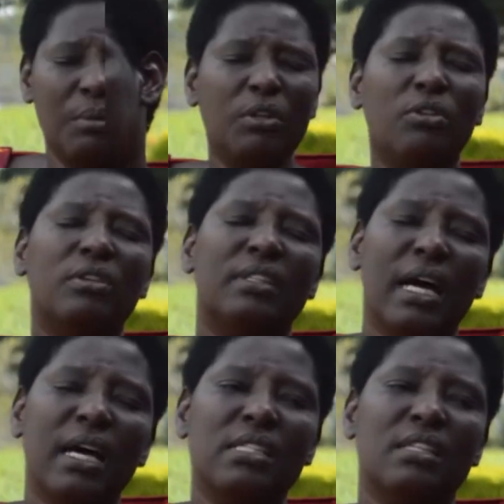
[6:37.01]
I mean, on
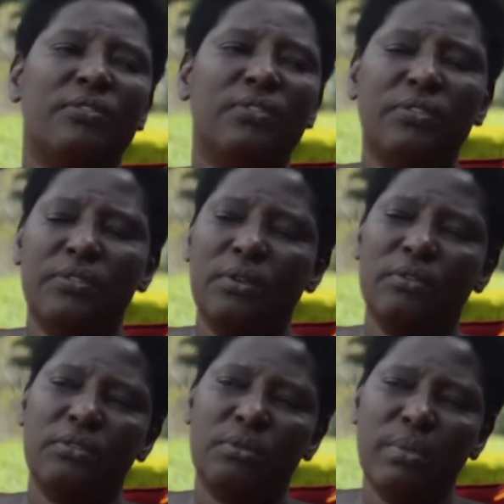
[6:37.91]
Thursday, the 5th
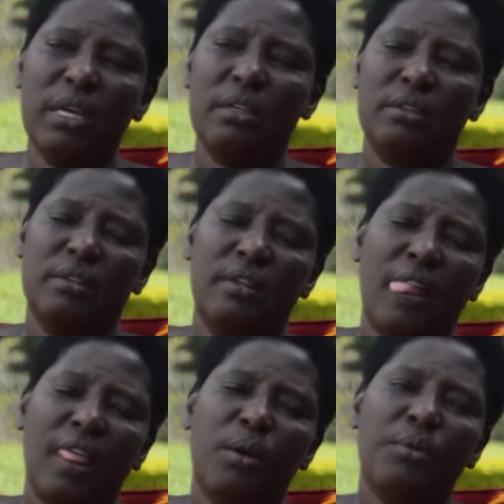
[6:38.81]
of May,
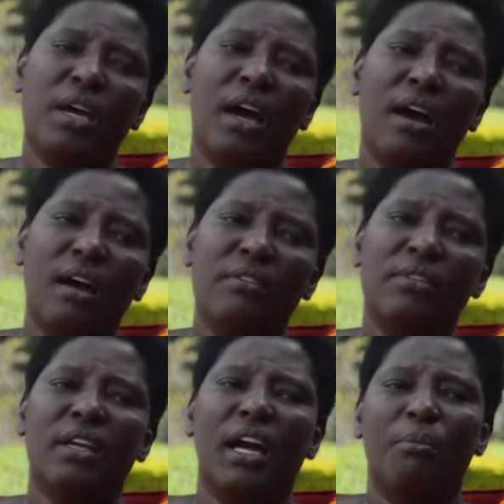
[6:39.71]
we are
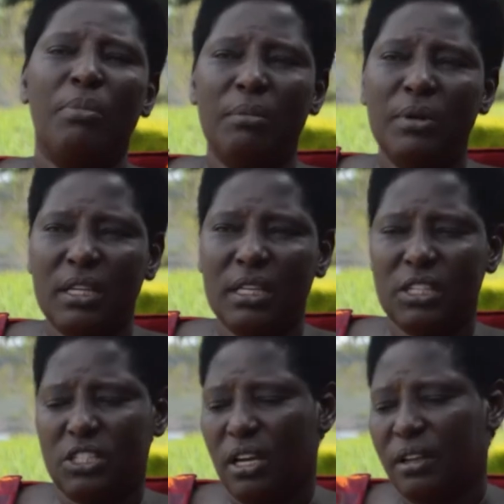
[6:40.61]
having a public
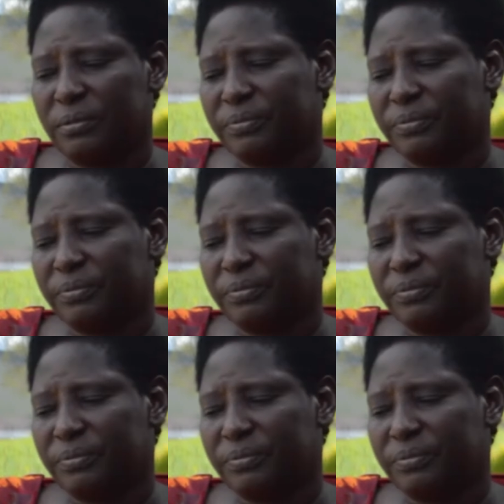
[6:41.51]
lecture.